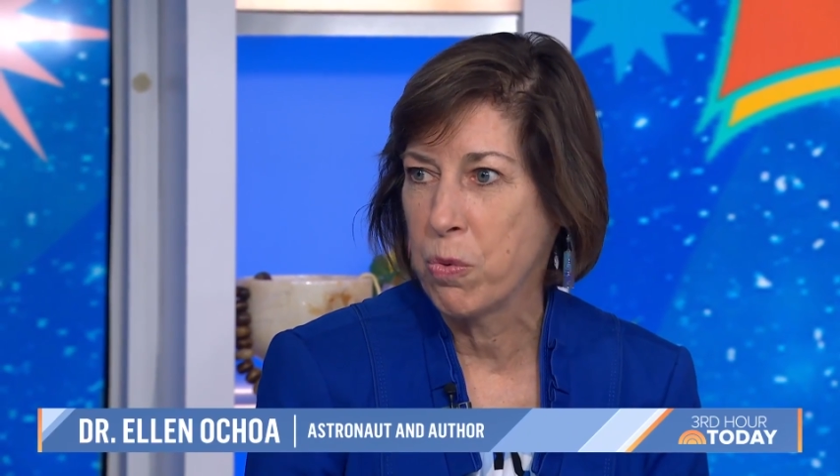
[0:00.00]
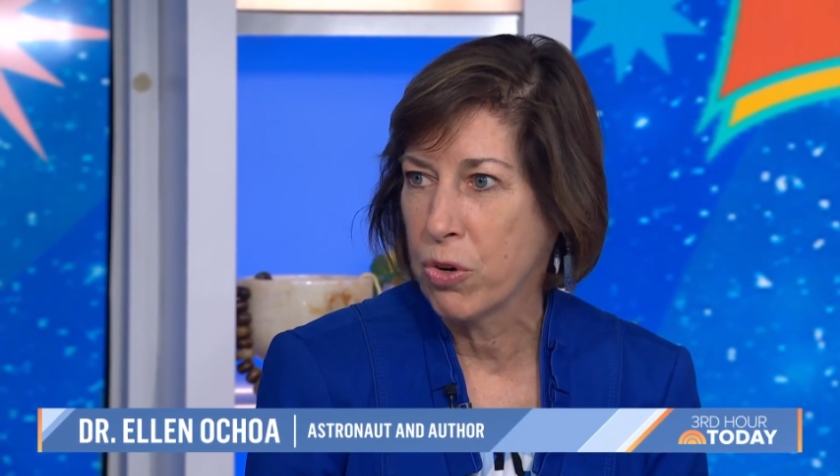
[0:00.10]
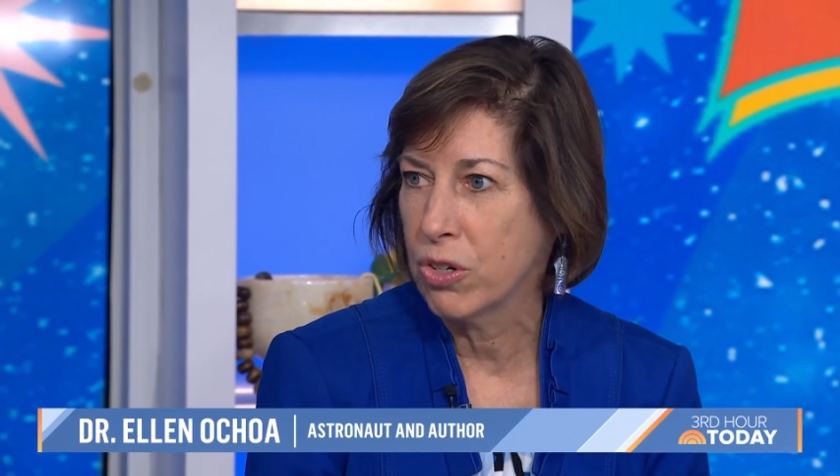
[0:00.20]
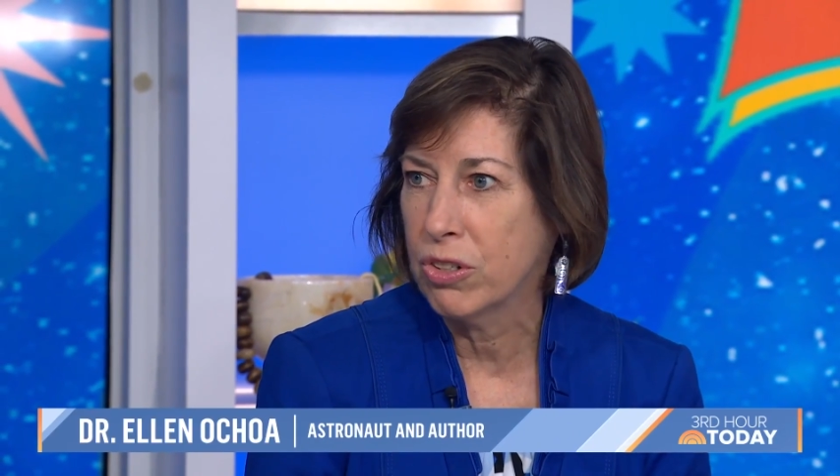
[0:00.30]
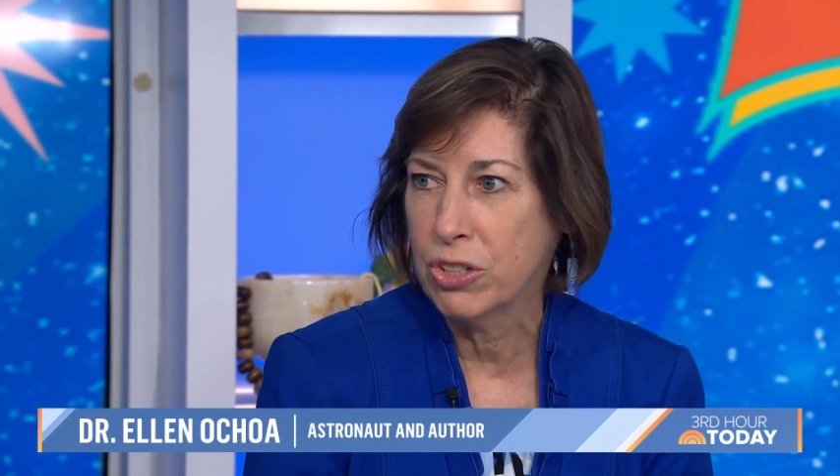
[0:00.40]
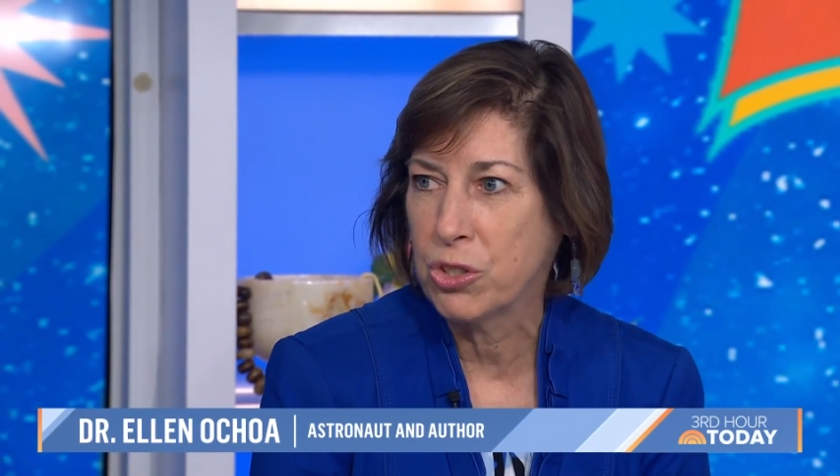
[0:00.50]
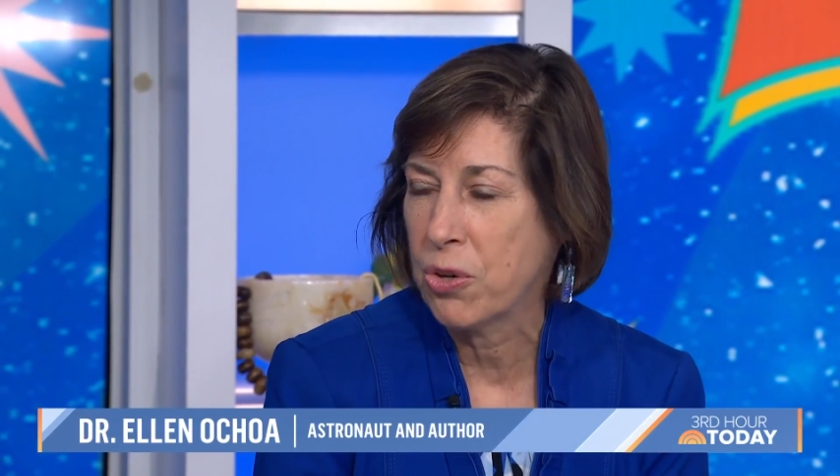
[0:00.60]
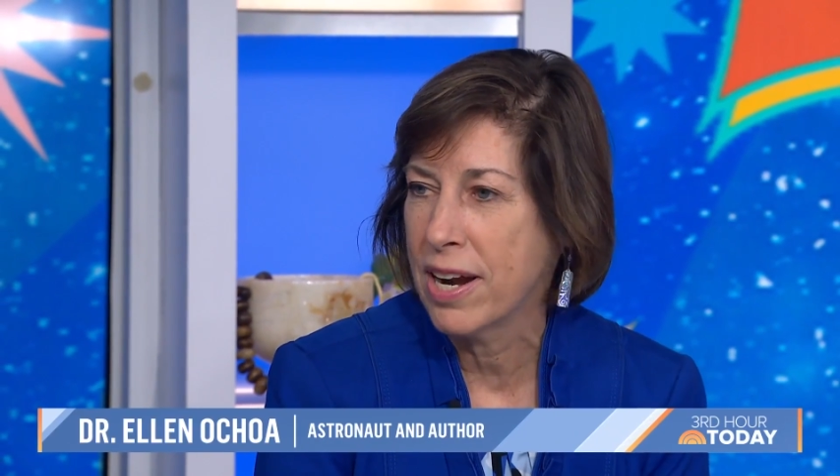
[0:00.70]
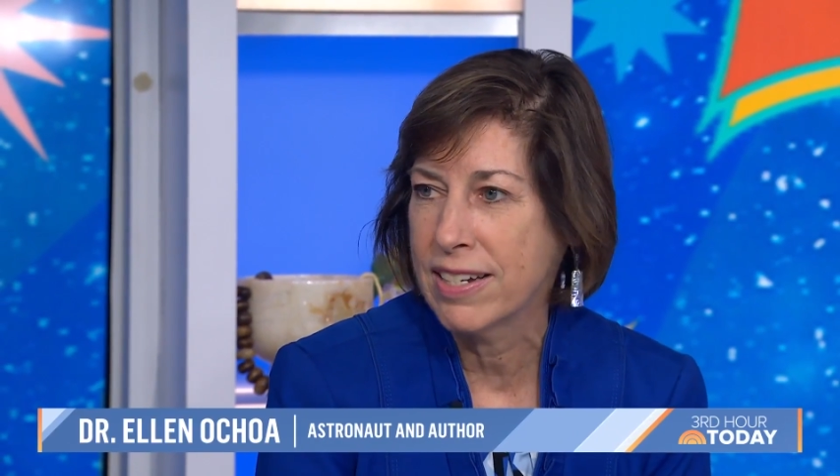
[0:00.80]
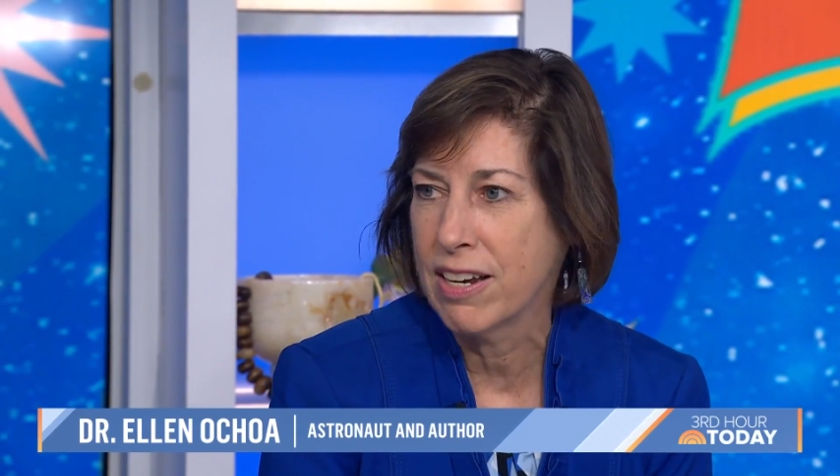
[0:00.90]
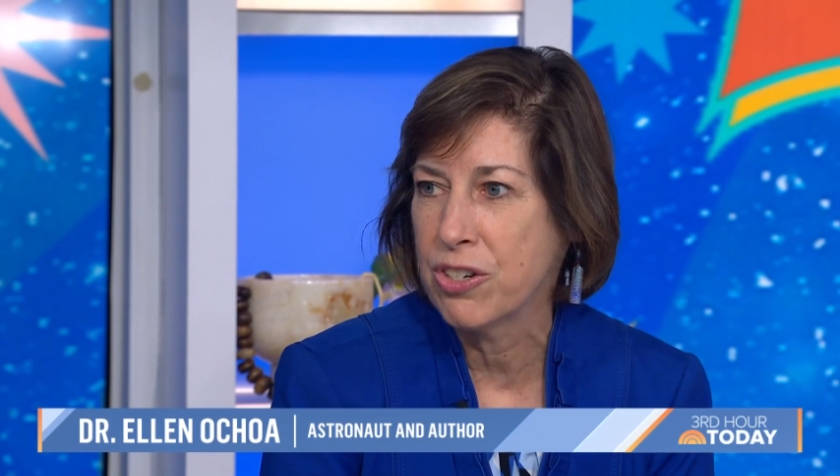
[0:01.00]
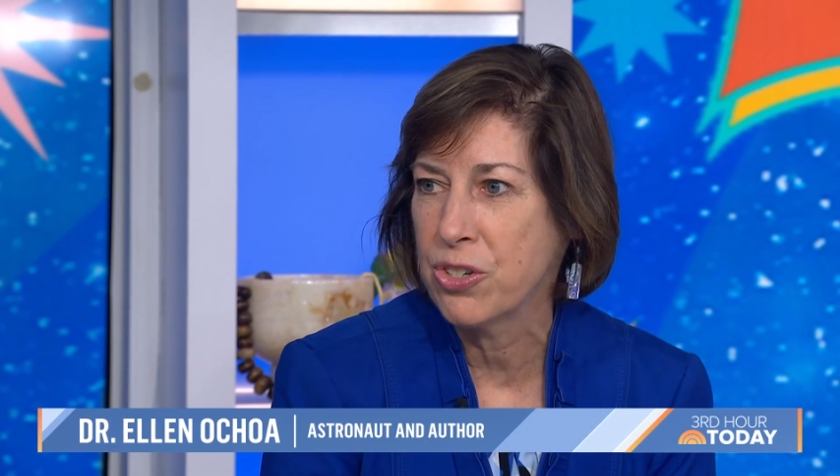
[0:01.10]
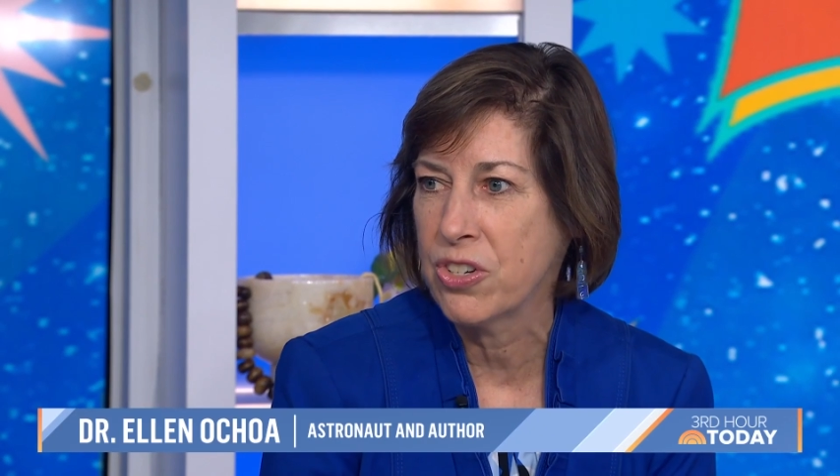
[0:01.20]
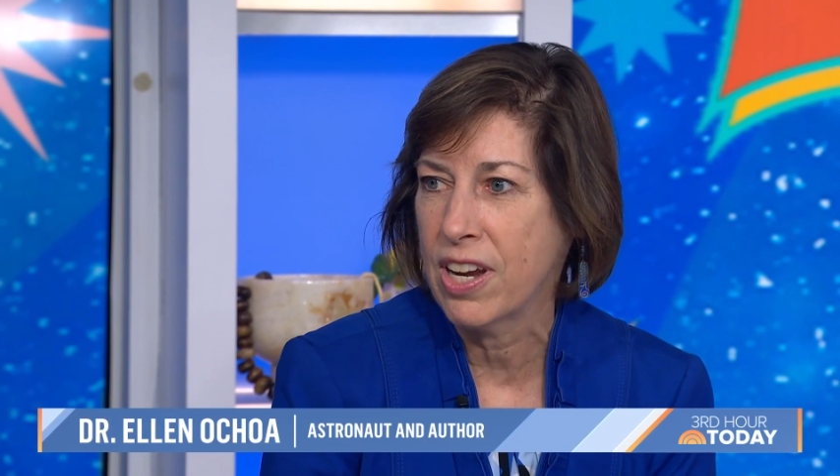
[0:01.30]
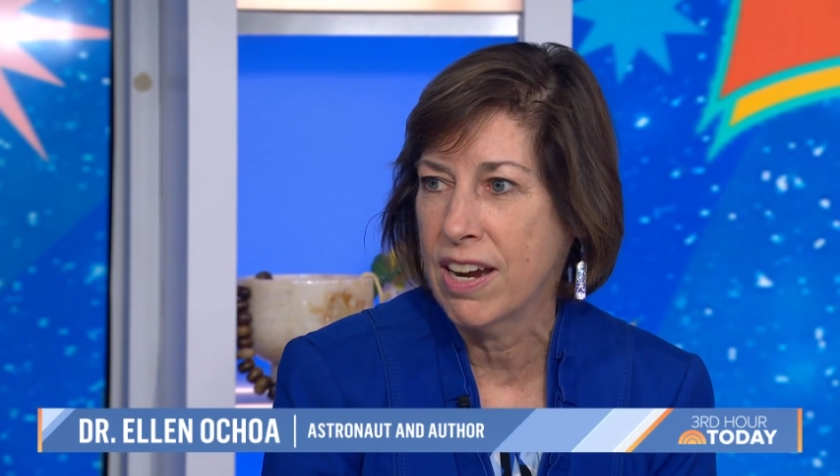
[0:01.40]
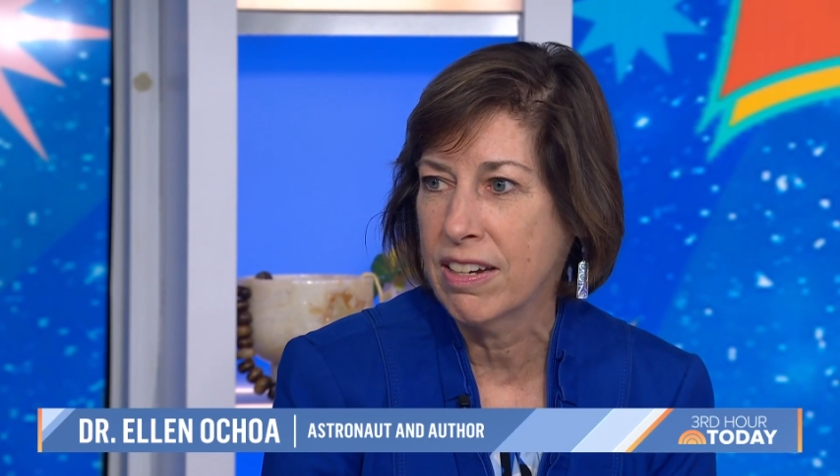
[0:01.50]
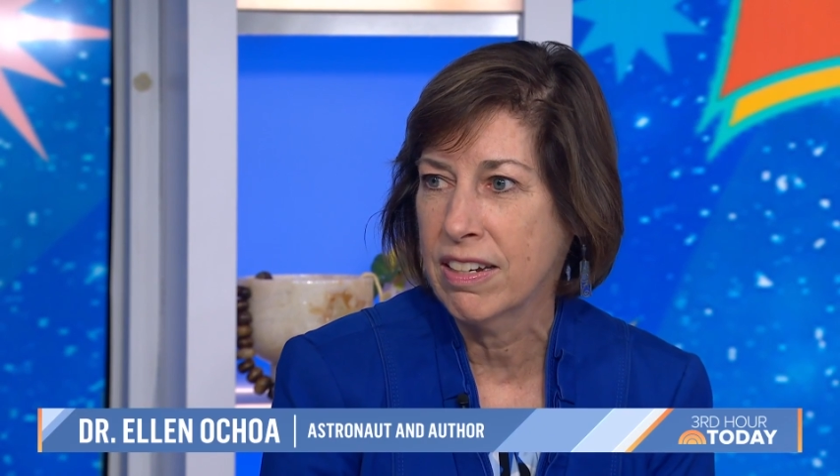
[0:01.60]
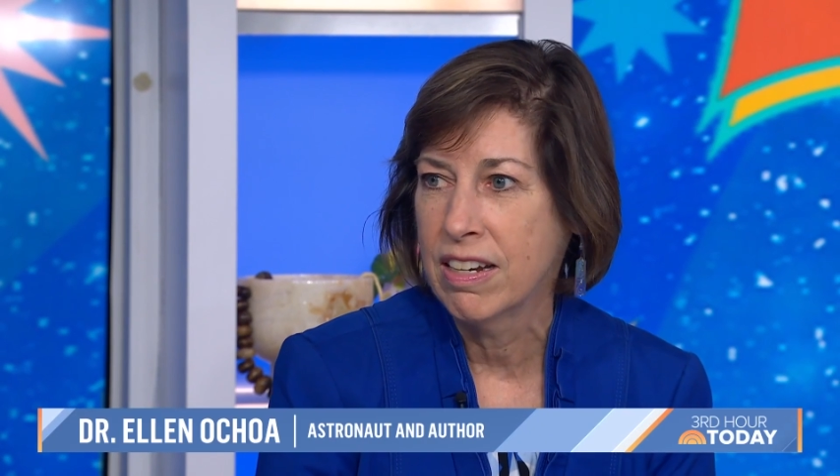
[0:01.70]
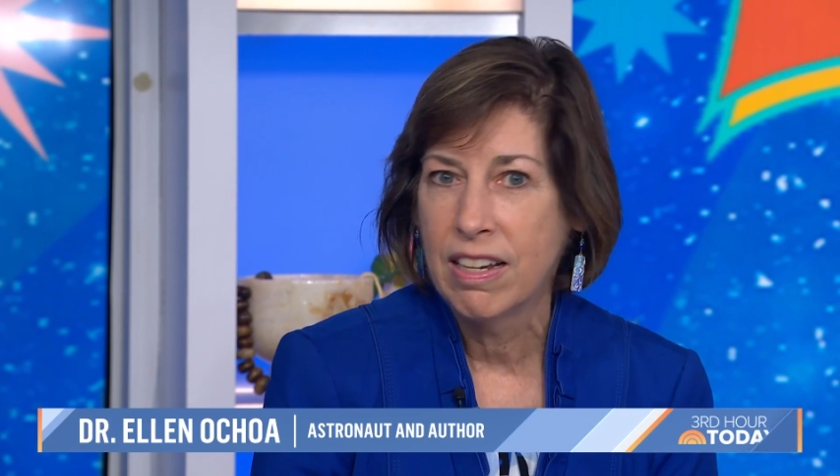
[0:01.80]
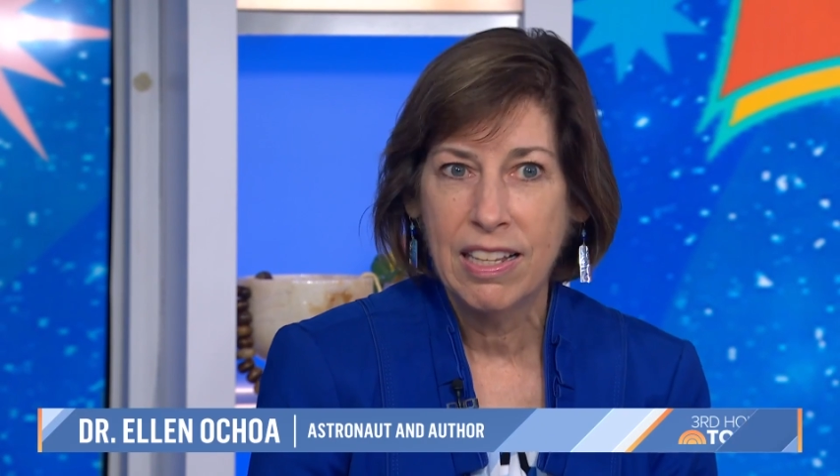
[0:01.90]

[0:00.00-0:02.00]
world and trying to understand it,